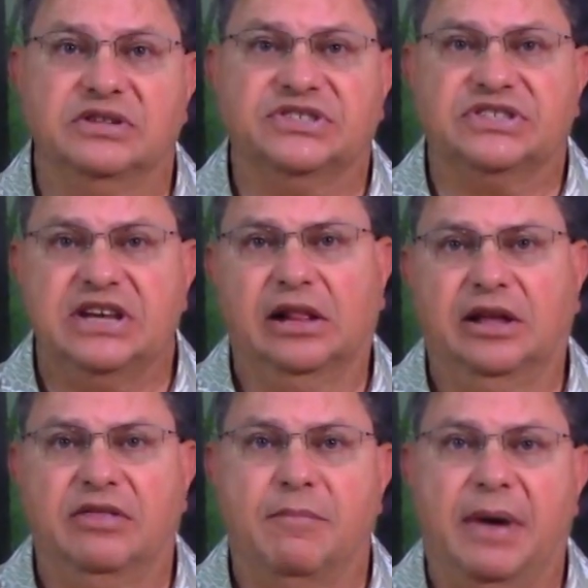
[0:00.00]

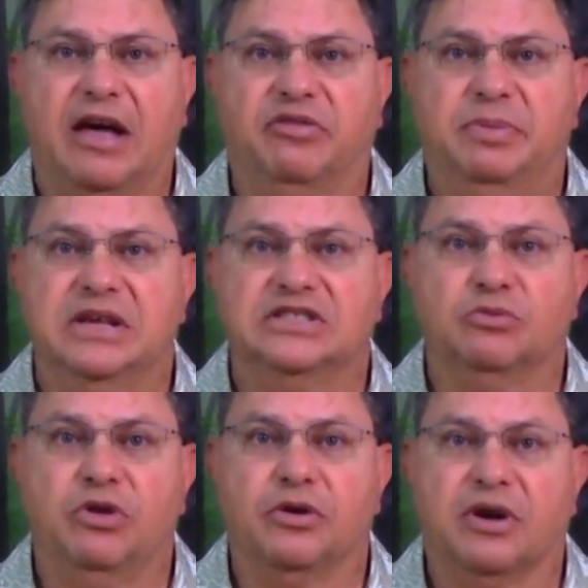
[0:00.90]
sealing the mouthpiece
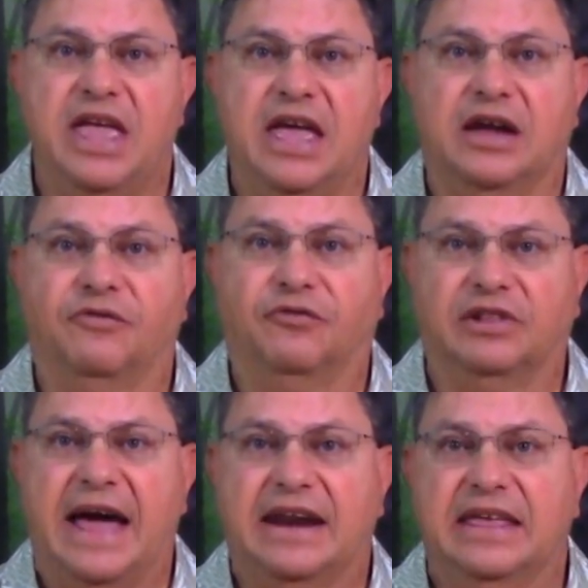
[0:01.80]
with your hand
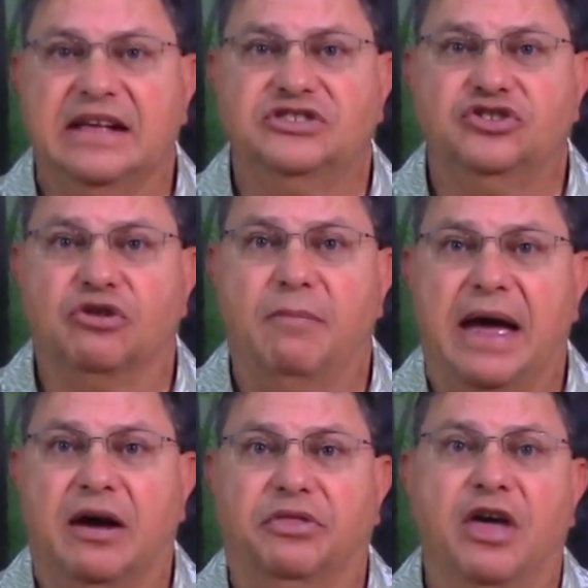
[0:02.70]
flat against your
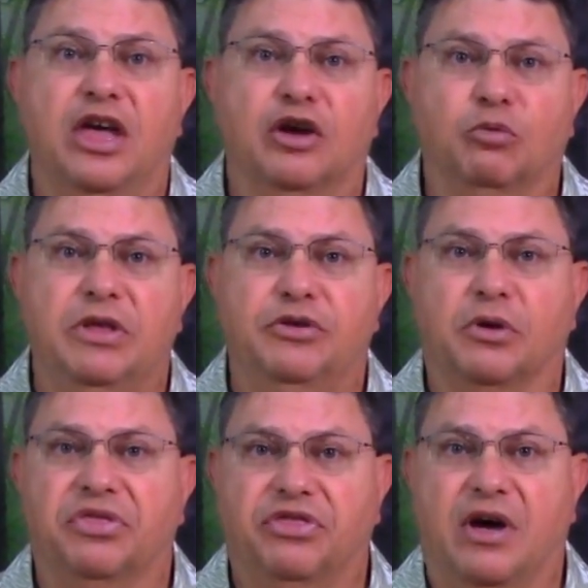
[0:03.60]
mouth with your
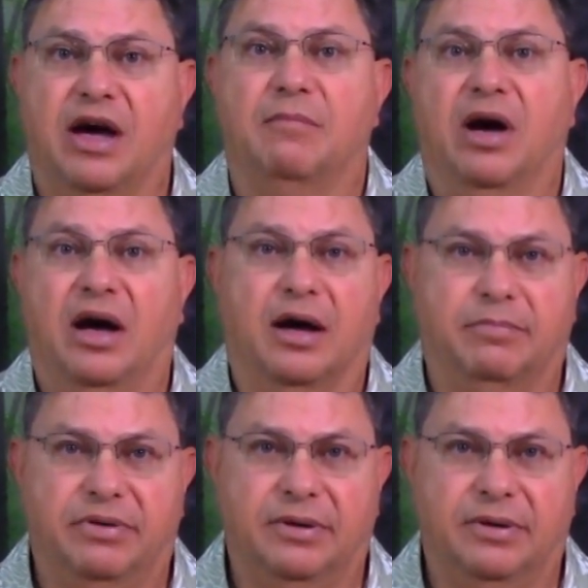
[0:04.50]
thumb up.